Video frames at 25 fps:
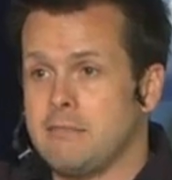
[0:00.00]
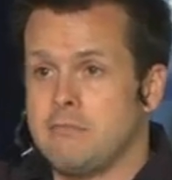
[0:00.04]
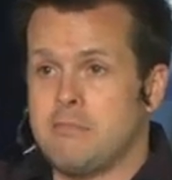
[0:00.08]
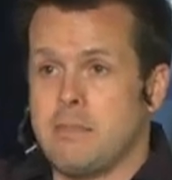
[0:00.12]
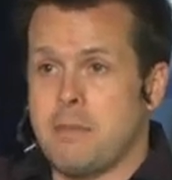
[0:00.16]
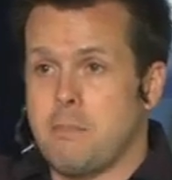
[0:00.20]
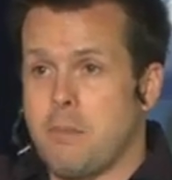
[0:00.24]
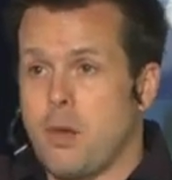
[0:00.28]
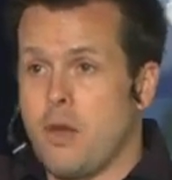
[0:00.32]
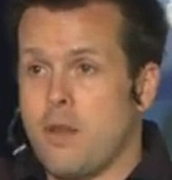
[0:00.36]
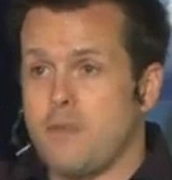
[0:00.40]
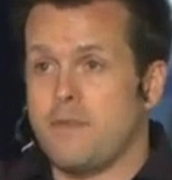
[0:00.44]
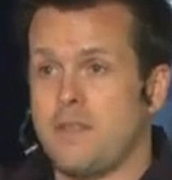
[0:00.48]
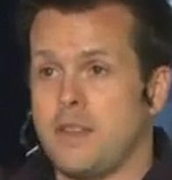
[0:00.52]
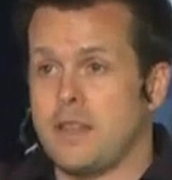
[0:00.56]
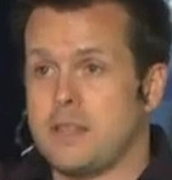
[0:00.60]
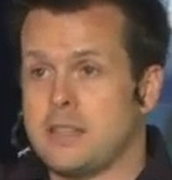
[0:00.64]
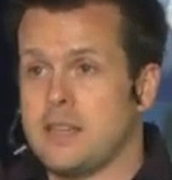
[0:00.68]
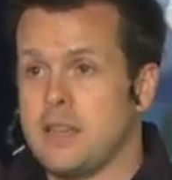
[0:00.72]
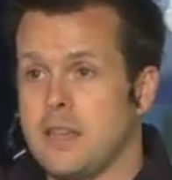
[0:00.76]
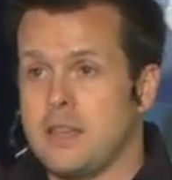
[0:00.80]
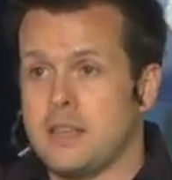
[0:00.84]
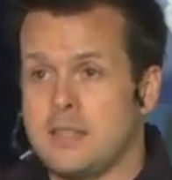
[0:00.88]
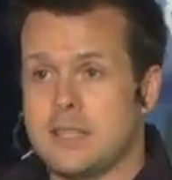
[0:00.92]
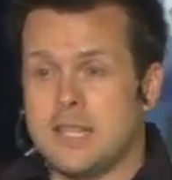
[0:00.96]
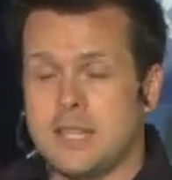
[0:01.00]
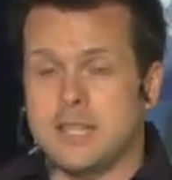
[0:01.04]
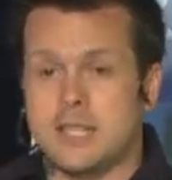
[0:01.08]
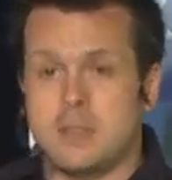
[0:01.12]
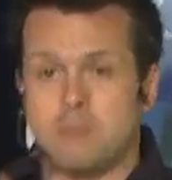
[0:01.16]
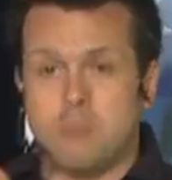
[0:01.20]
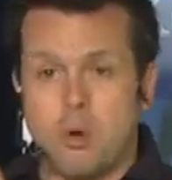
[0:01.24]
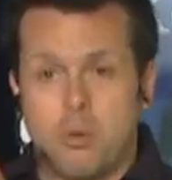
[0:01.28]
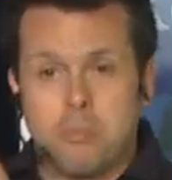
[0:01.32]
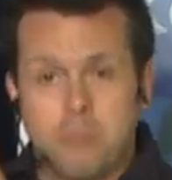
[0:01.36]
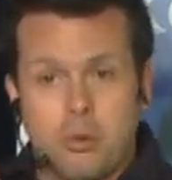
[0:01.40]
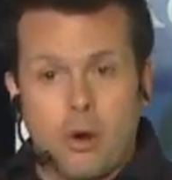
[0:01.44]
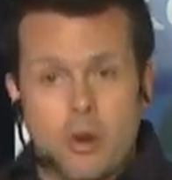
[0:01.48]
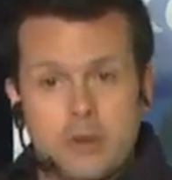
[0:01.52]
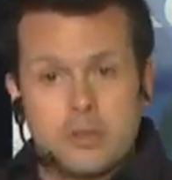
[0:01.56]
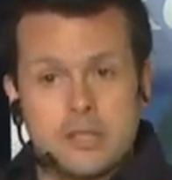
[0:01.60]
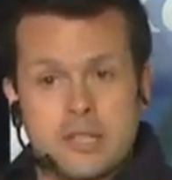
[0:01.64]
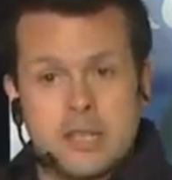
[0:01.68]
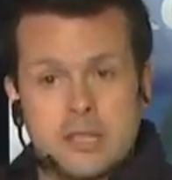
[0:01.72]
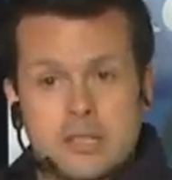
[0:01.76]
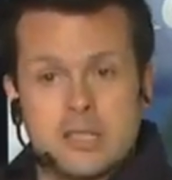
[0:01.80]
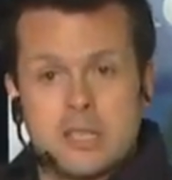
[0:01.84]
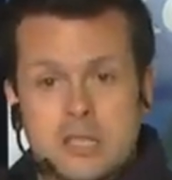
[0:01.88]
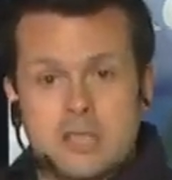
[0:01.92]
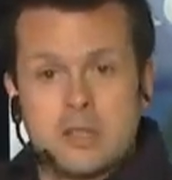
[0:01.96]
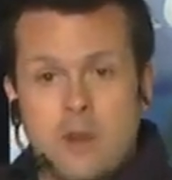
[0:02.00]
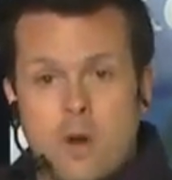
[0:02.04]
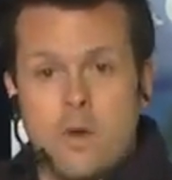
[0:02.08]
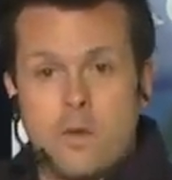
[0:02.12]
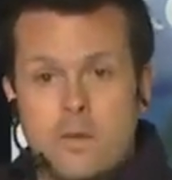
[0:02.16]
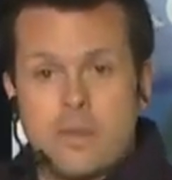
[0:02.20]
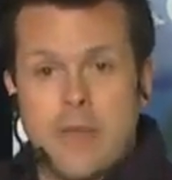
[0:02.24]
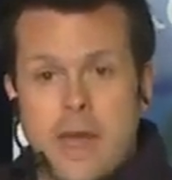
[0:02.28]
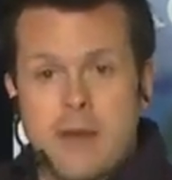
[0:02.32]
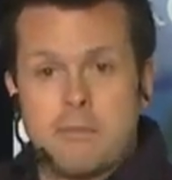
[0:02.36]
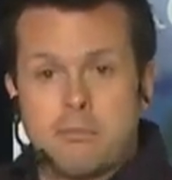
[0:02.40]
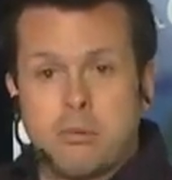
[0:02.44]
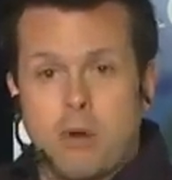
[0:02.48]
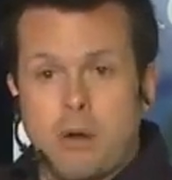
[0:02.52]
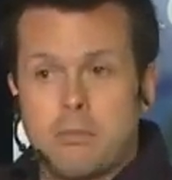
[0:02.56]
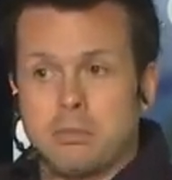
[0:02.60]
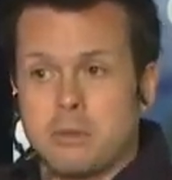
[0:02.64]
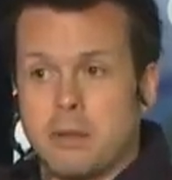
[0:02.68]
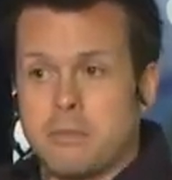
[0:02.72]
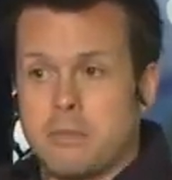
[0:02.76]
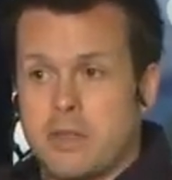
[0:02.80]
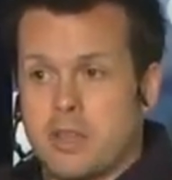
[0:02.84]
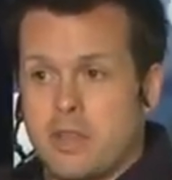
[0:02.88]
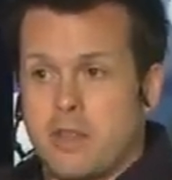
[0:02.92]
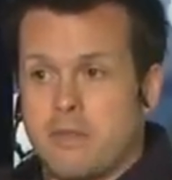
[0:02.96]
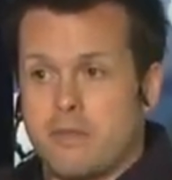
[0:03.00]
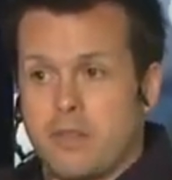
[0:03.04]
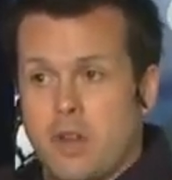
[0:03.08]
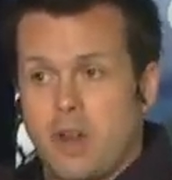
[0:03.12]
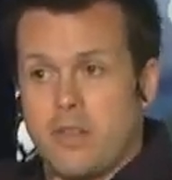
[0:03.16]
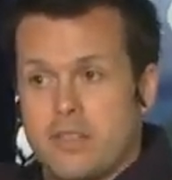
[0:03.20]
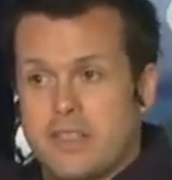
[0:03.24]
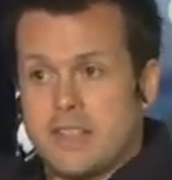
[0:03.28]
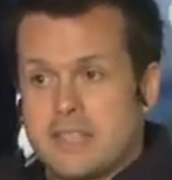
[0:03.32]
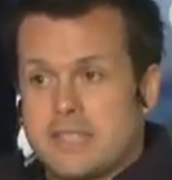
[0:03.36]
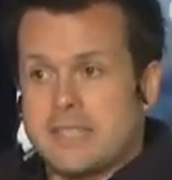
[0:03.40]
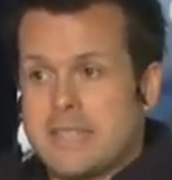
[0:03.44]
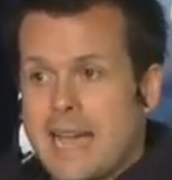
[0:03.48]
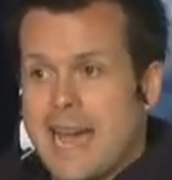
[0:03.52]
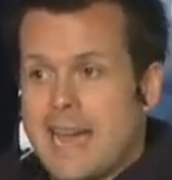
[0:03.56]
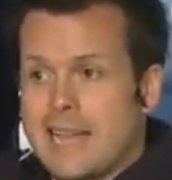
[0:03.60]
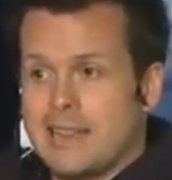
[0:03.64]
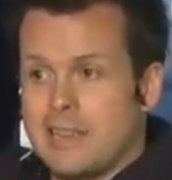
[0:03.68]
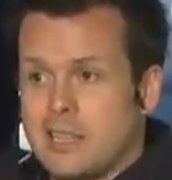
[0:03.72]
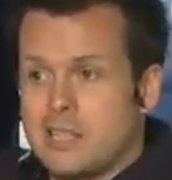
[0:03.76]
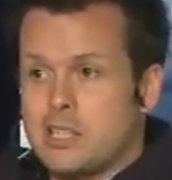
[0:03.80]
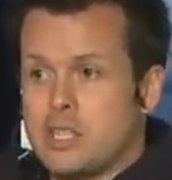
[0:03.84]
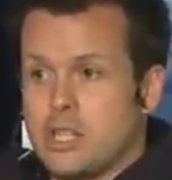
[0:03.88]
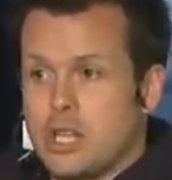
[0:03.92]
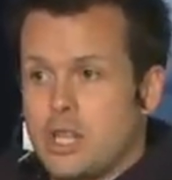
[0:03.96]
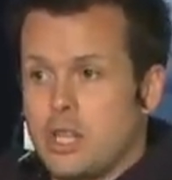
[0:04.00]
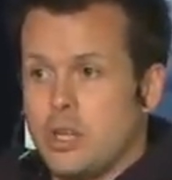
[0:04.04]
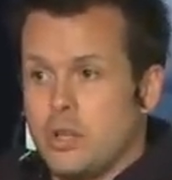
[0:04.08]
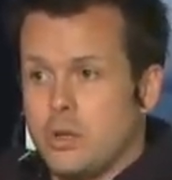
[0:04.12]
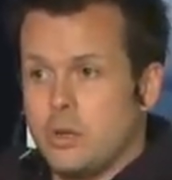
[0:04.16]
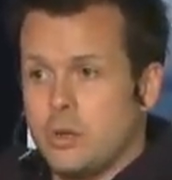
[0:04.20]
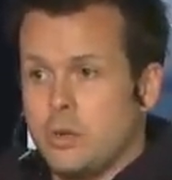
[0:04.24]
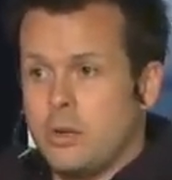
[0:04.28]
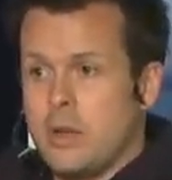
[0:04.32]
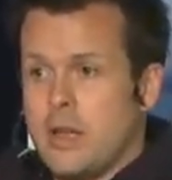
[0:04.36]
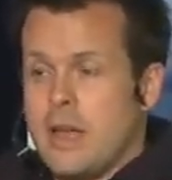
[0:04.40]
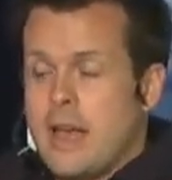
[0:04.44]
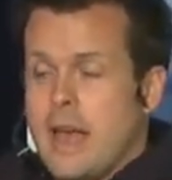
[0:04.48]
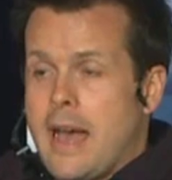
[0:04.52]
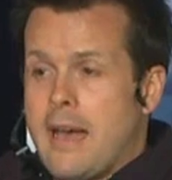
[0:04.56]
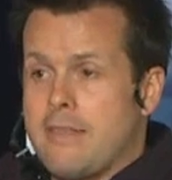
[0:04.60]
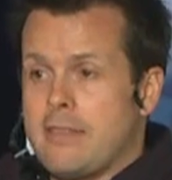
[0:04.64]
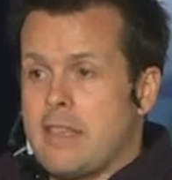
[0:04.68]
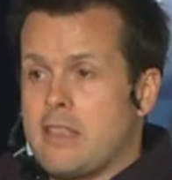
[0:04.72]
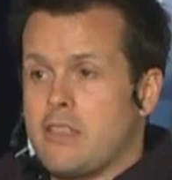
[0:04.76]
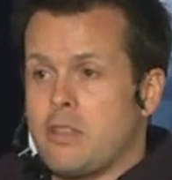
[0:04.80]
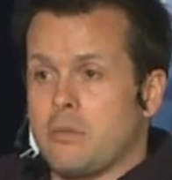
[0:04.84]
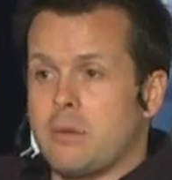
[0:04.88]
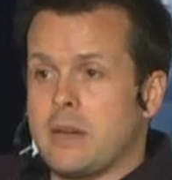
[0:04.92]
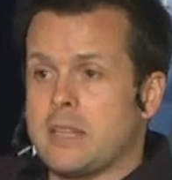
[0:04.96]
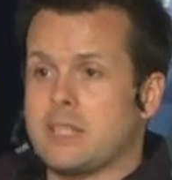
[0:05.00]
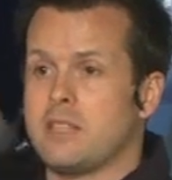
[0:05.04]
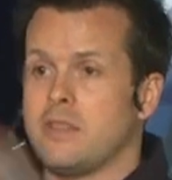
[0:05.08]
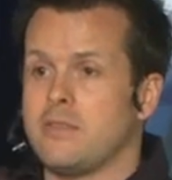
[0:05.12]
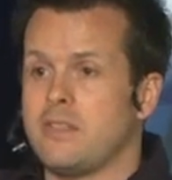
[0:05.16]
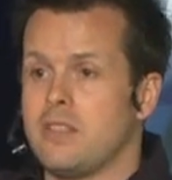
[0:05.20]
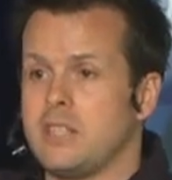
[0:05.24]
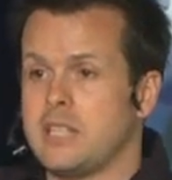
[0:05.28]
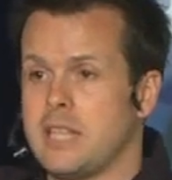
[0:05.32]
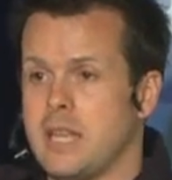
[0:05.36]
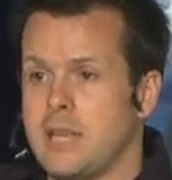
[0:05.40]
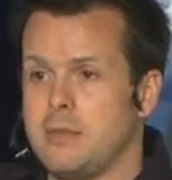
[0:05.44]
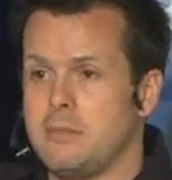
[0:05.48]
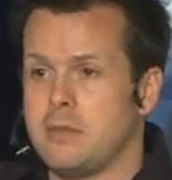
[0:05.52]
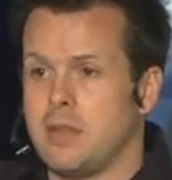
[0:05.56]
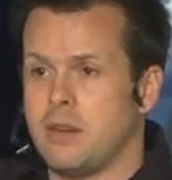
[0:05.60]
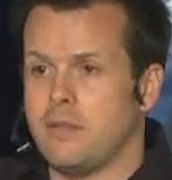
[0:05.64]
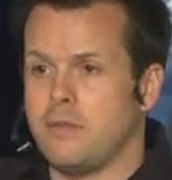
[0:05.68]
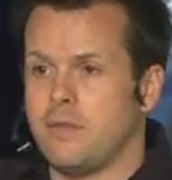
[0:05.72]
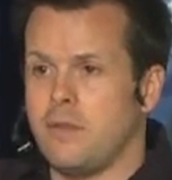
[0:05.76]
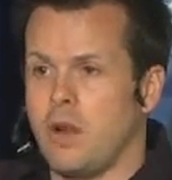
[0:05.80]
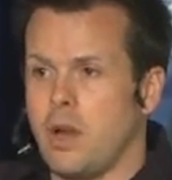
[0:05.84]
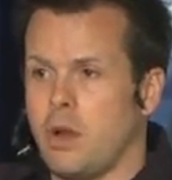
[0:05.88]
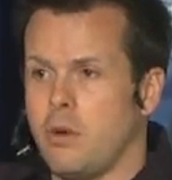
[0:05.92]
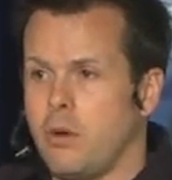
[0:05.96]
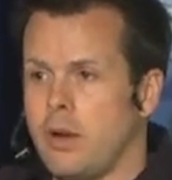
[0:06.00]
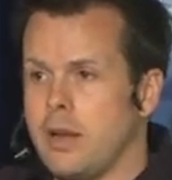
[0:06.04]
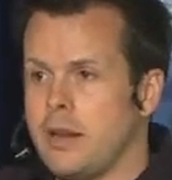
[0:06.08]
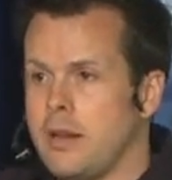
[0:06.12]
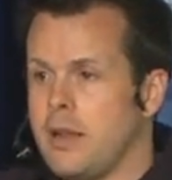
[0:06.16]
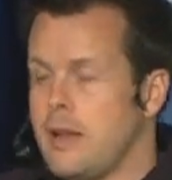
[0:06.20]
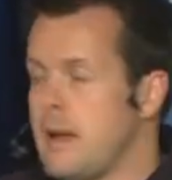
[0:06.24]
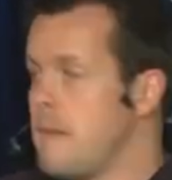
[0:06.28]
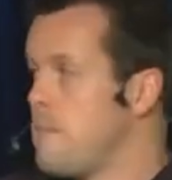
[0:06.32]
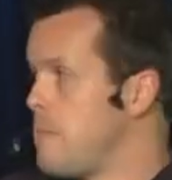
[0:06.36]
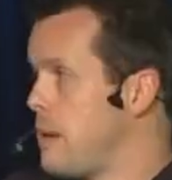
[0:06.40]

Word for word: the perfect system or process to solve that problem that you've got that's tailored to you, and then the rest of your team can follow it.